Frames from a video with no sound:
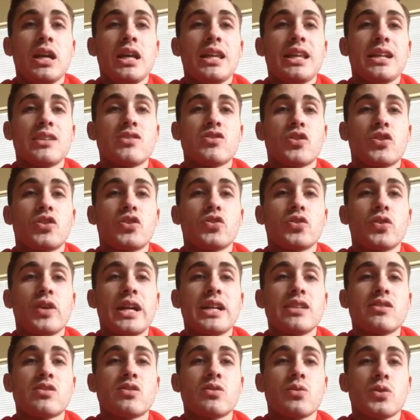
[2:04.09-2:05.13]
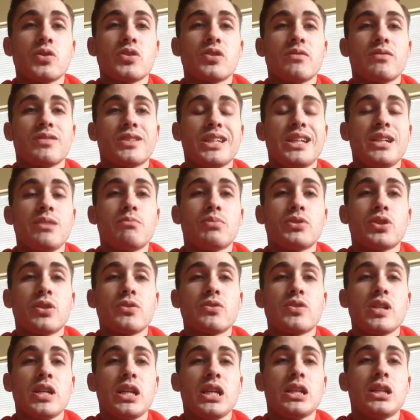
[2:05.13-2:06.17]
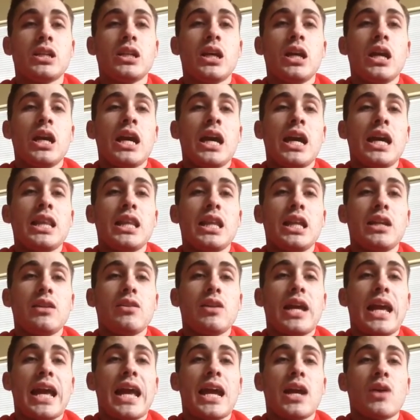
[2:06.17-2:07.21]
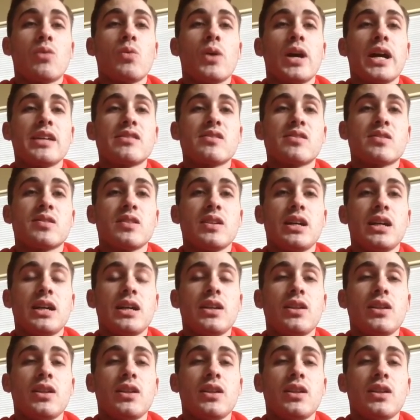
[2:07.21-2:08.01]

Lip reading: That is a great source of lean protein. And then egg whites.